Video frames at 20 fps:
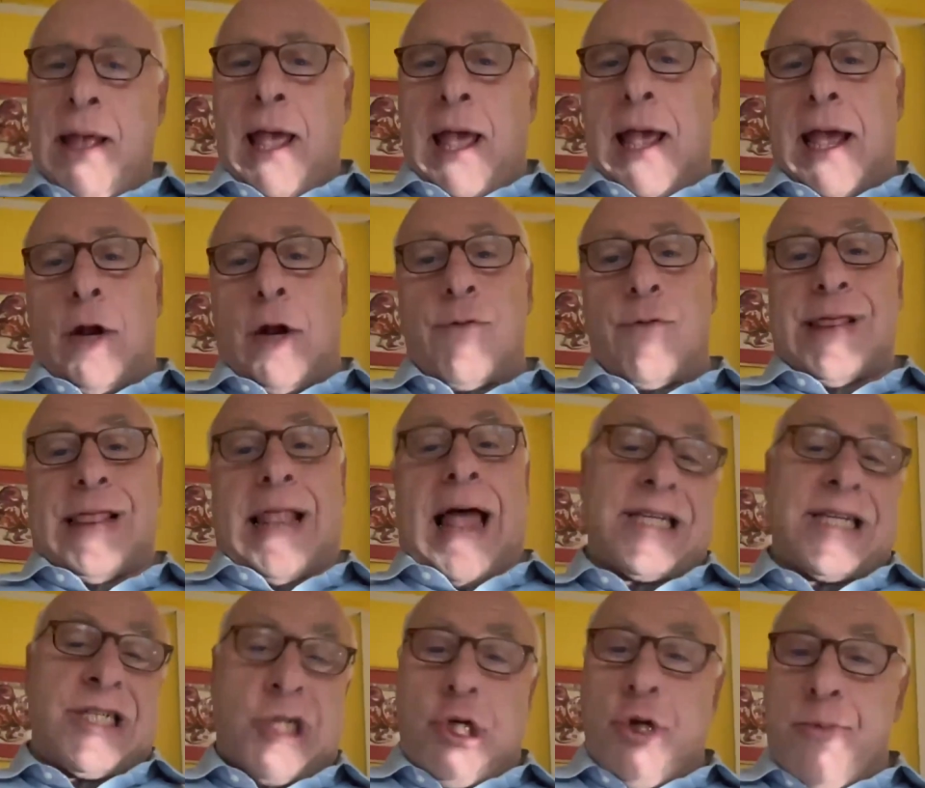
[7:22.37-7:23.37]
And over the
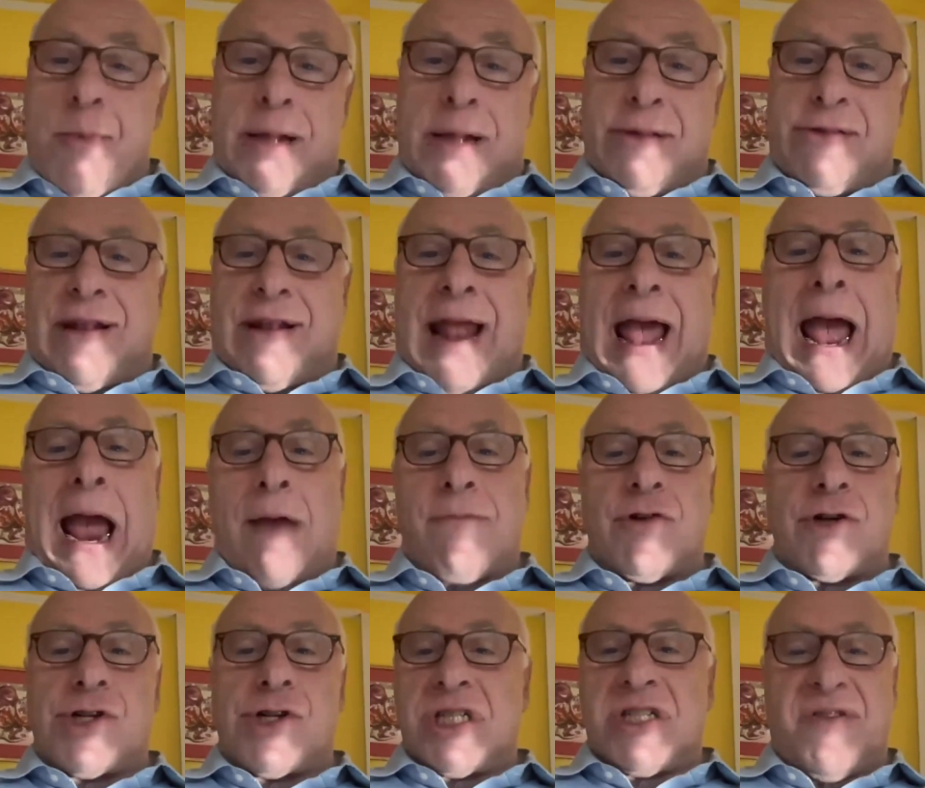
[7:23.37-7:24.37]
last 2 months, it
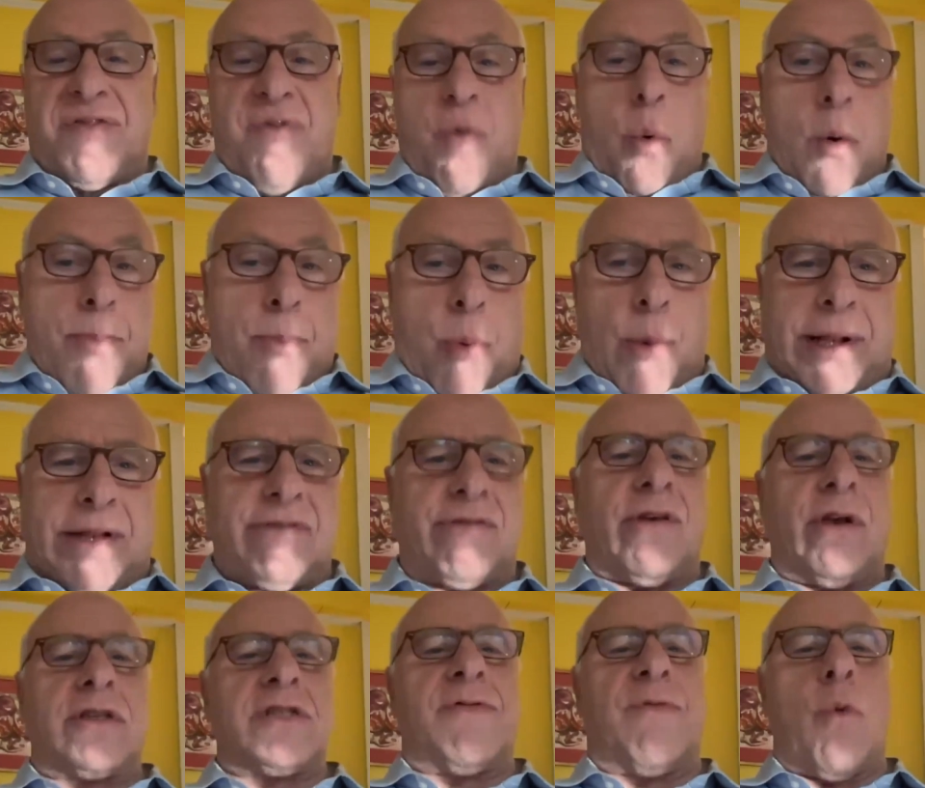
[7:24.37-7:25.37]
averages 4.6,
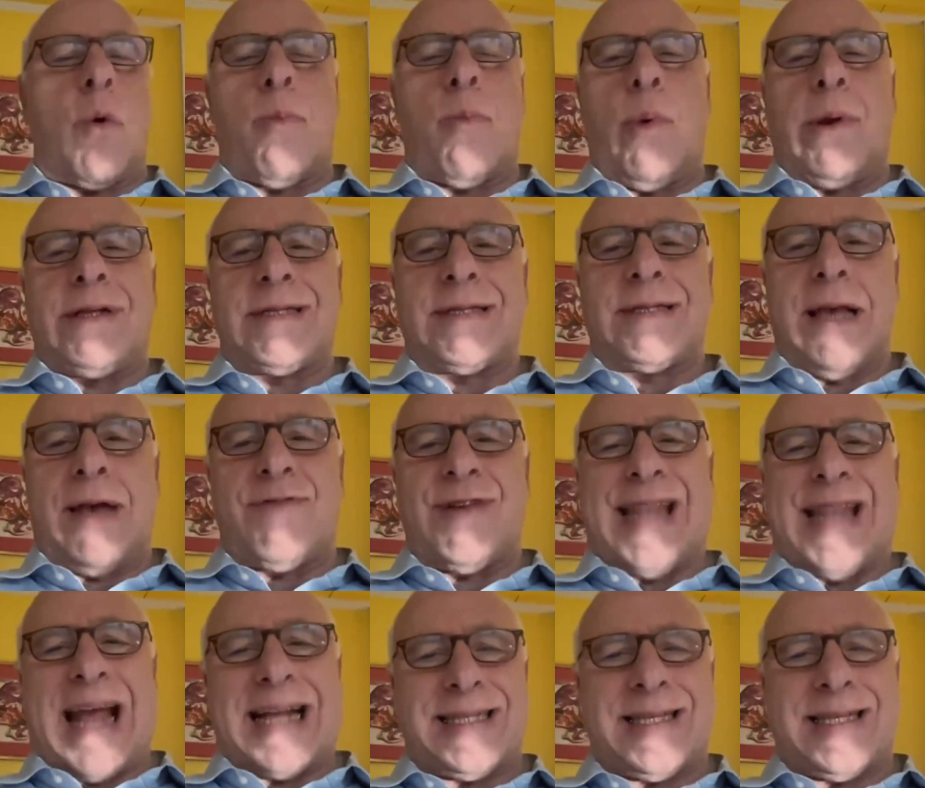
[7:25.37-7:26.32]
4.7.